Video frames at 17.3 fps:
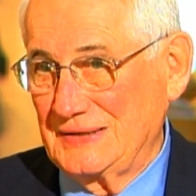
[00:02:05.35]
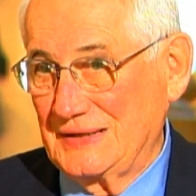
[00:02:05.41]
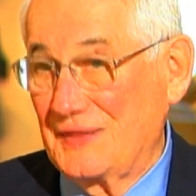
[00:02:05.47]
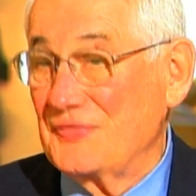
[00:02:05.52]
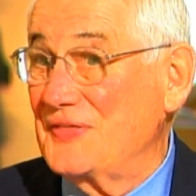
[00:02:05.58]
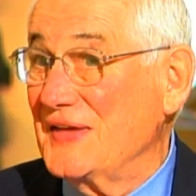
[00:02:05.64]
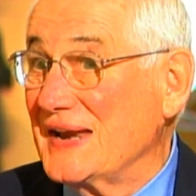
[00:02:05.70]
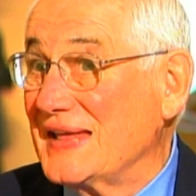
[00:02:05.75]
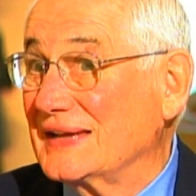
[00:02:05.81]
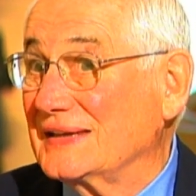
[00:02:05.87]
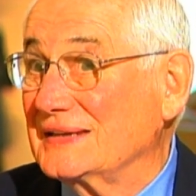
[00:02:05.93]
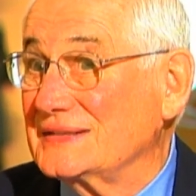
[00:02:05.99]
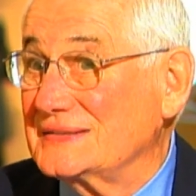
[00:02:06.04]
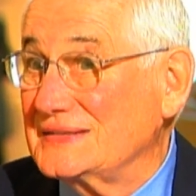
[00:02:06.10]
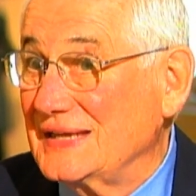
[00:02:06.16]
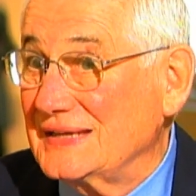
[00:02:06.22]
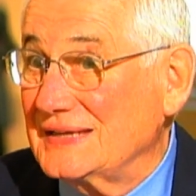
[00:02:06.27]
And then I
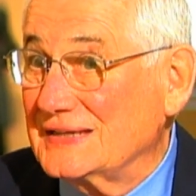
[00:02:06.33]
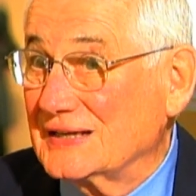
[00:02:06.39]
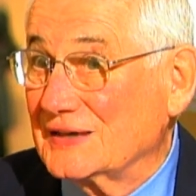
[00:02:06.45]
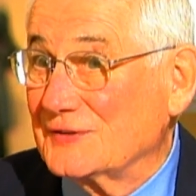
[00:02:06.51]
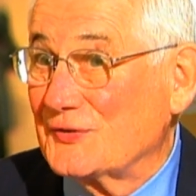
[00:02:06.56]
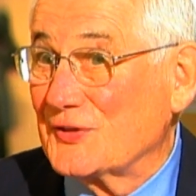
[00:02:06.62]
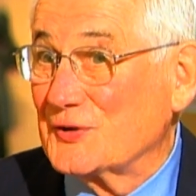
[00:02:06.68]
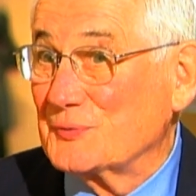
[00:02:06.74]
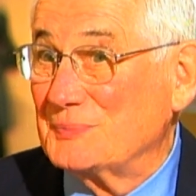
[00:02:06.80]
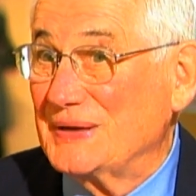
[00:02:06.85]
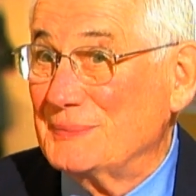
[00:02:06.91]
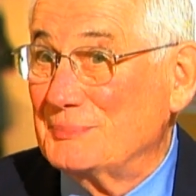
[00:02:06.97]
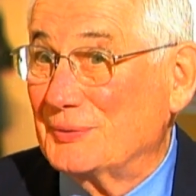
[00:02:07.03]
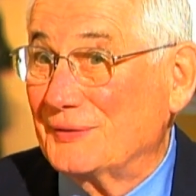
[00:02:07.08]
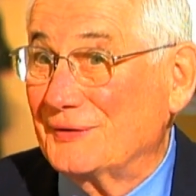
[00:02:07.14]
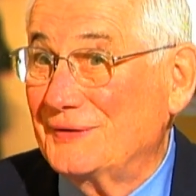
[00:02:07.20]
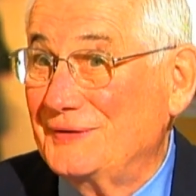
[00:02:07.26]
can take care of other
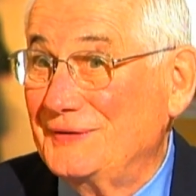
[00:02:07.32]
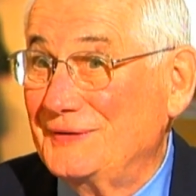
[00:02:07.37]
people.